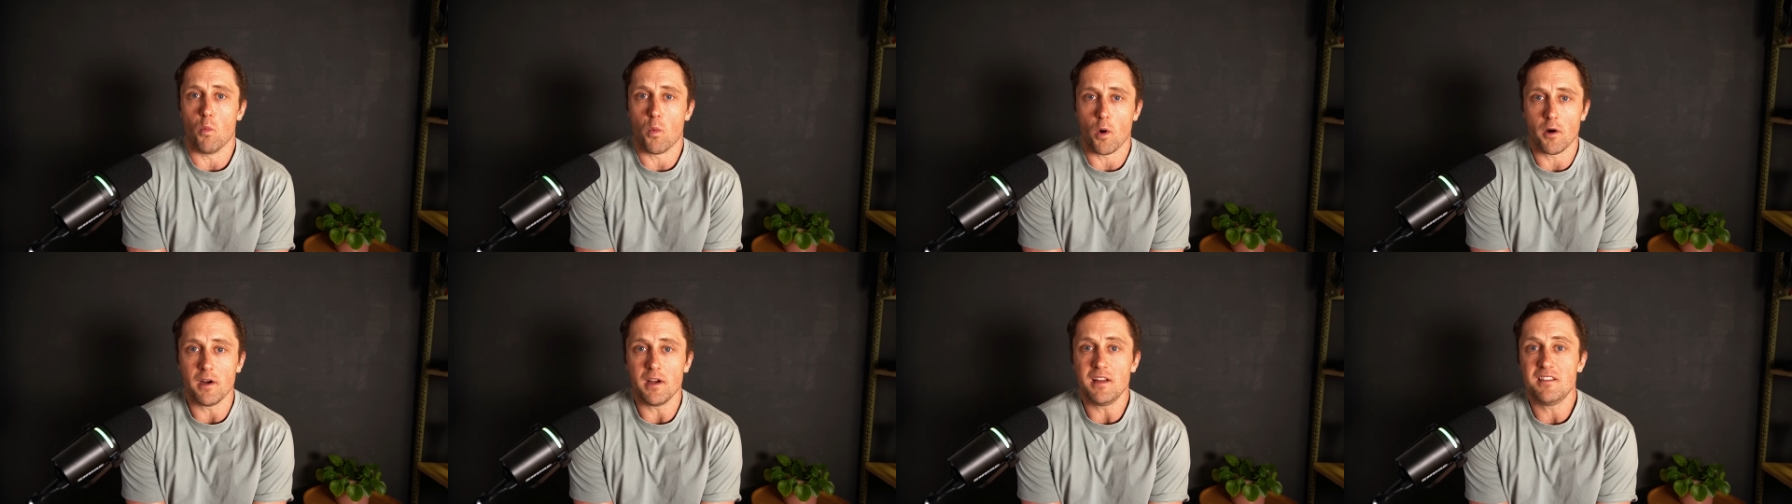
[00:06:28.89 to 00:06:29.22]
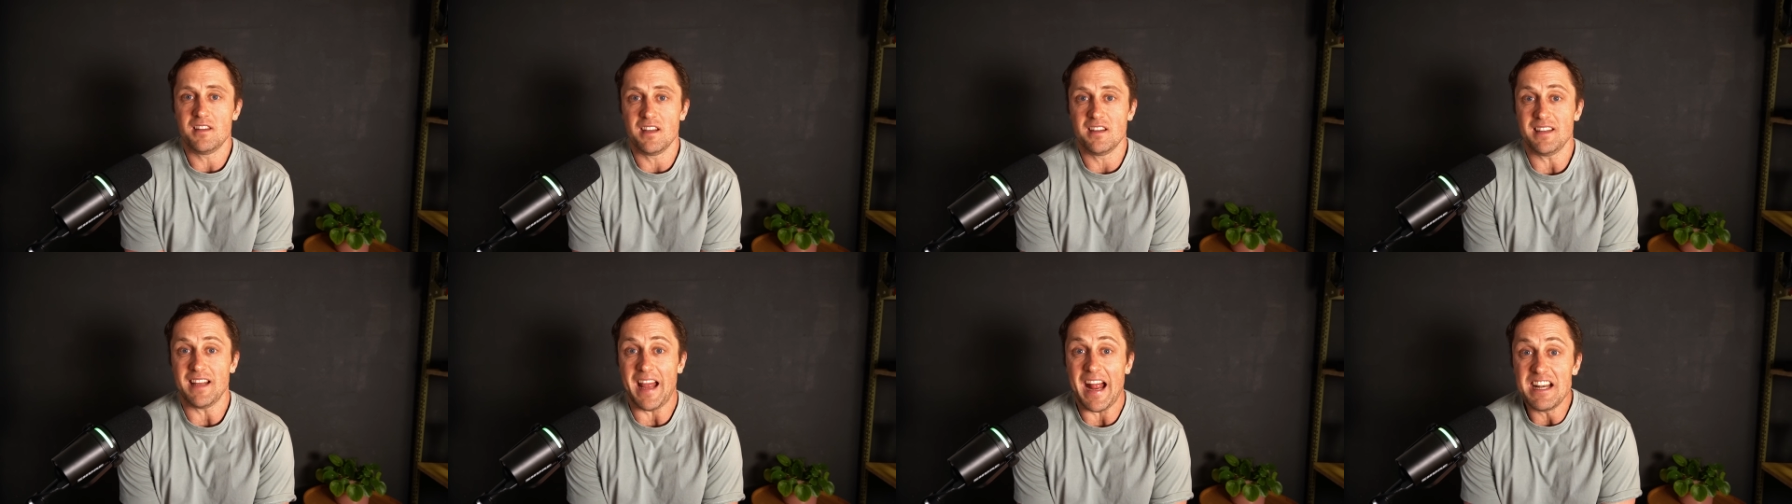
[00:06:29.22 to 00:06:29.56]
Where is
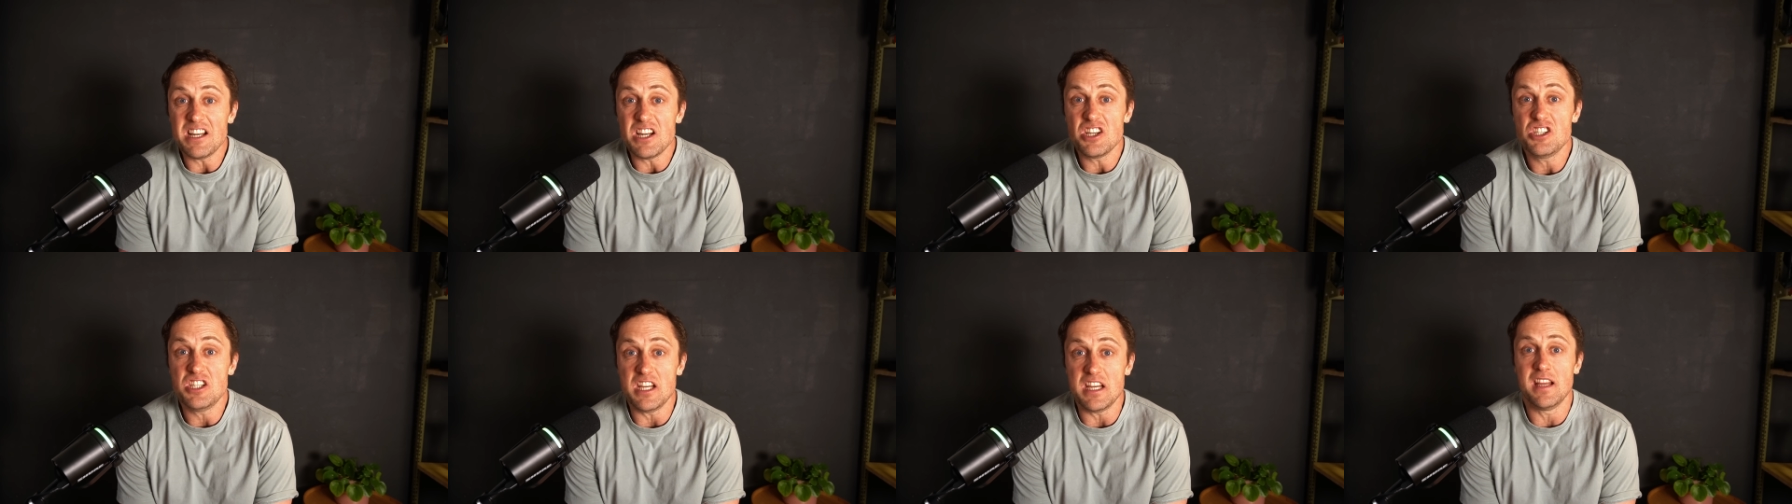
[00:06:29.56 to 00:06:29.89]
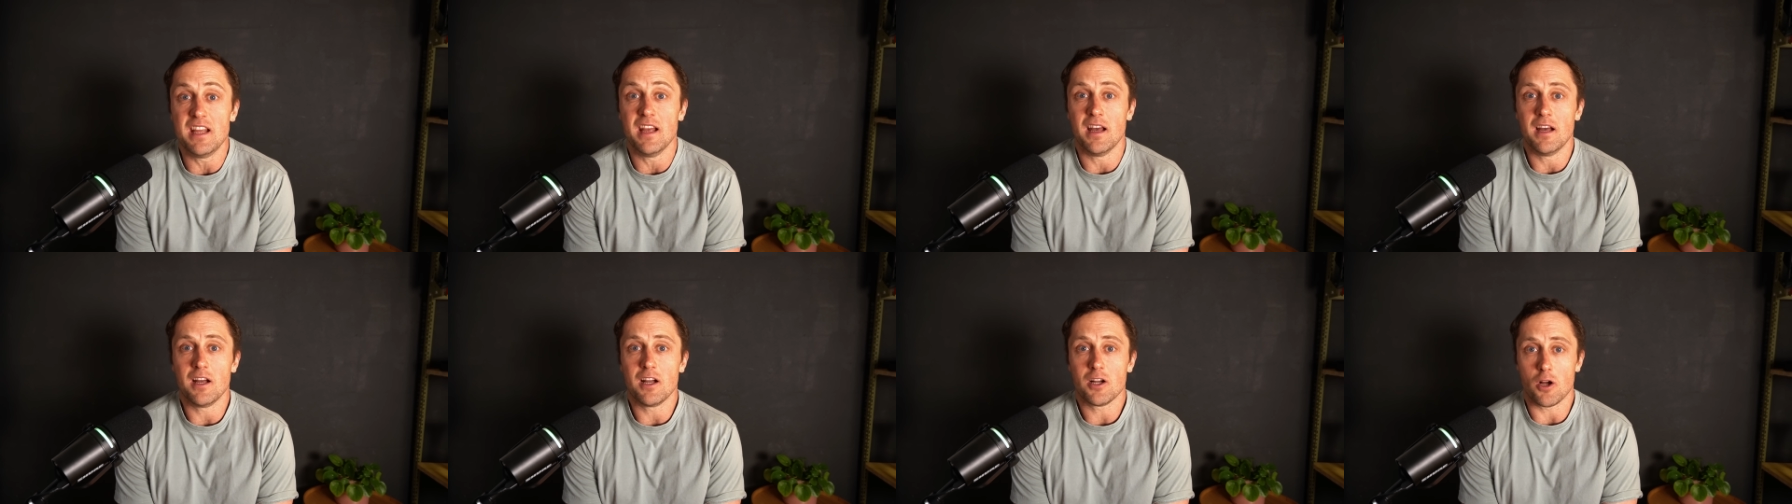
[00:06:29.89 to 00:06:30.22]
this
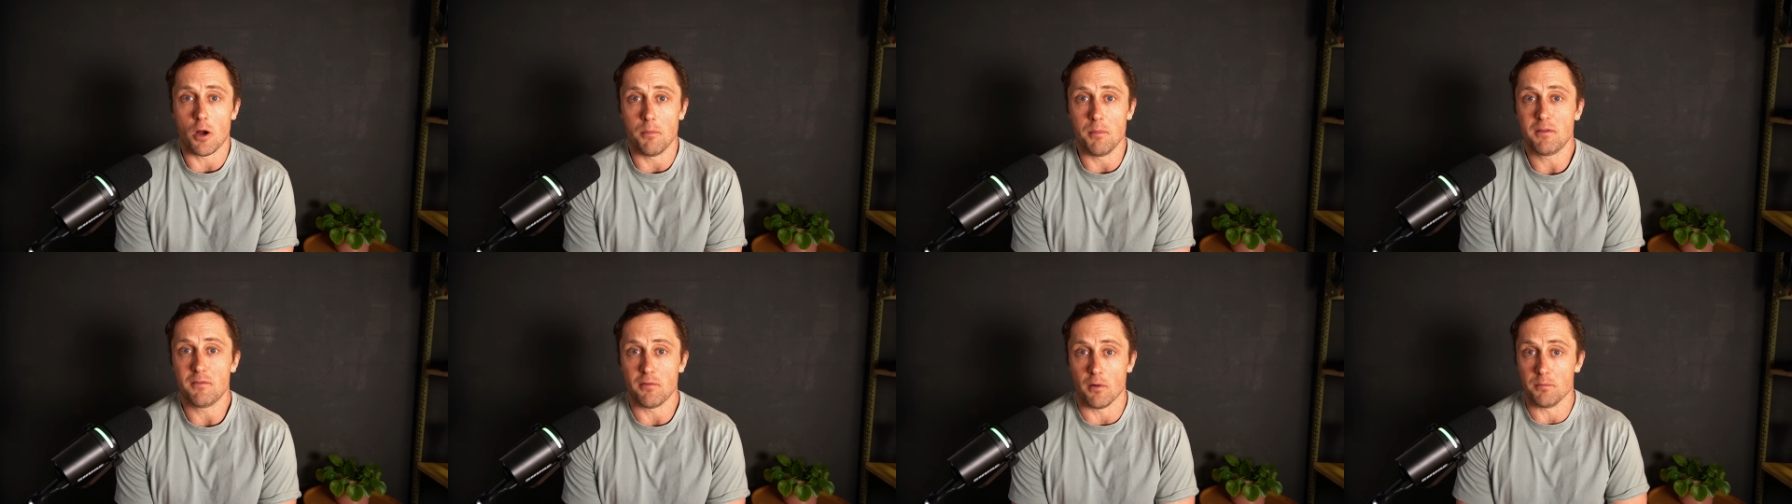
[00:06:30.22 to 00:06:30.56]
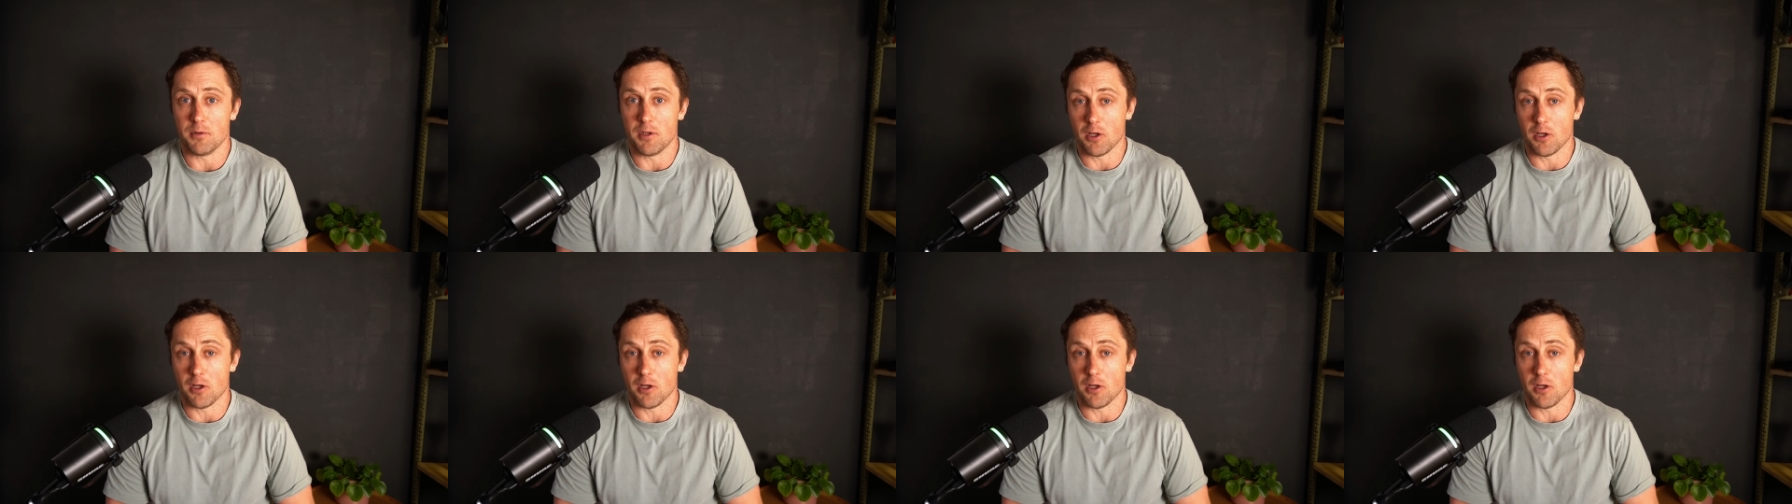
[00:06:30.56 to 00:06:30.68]
energy coming from?